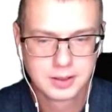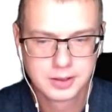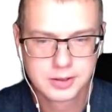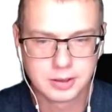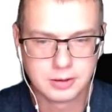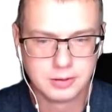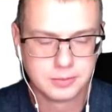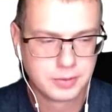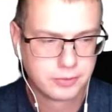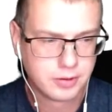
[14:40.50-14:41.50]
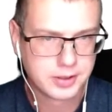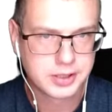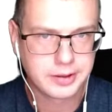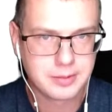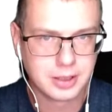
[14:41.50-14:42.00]
So before this
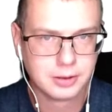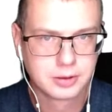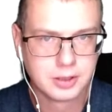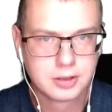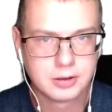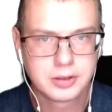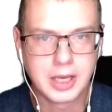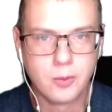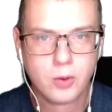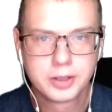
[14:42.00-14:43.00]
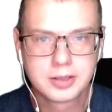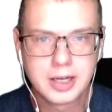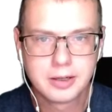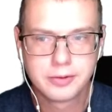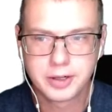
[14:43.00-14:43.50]
stream, I look into, okay, what
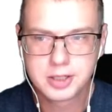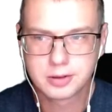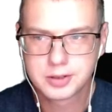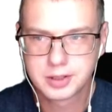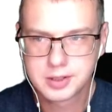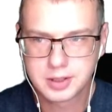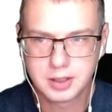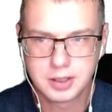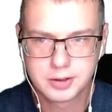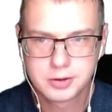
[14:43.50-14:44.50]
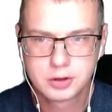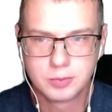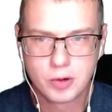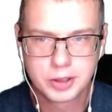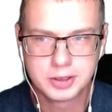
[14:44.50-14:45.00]
kind of resources are
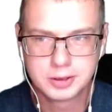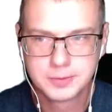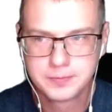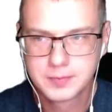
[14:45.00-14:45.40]
supported?